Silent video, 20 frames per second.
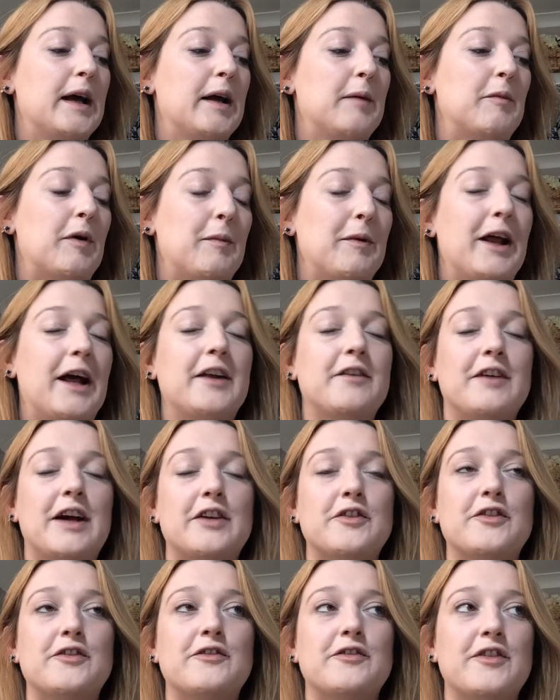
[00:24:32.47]
my plan of
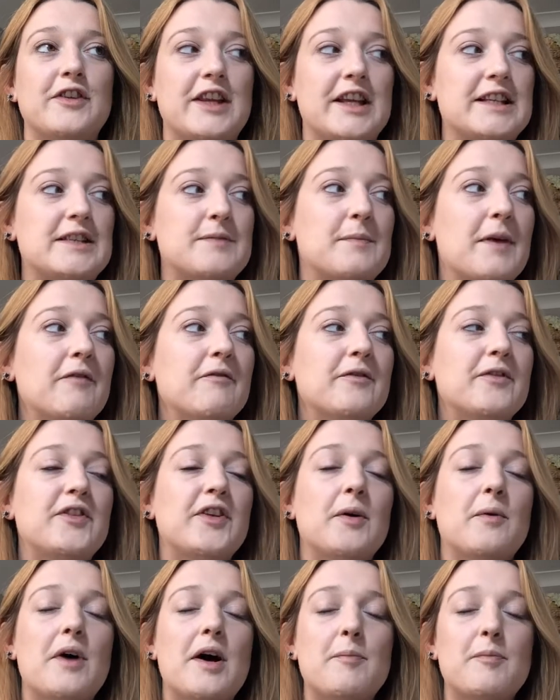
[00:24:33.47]
action for this month,
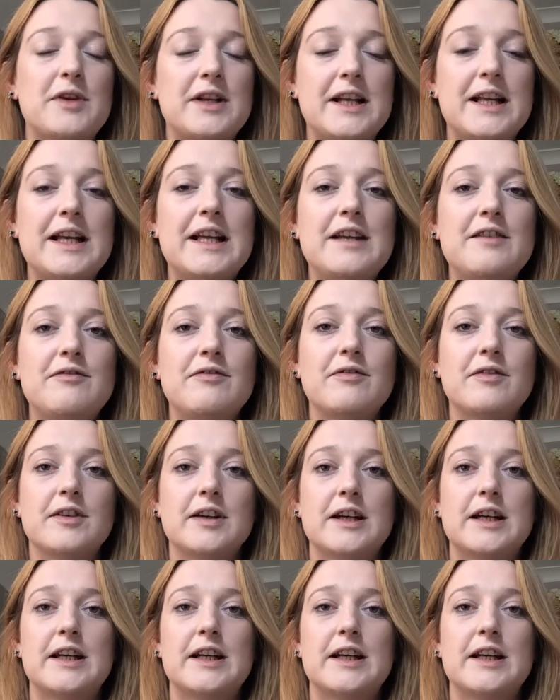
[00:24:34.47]
so I believe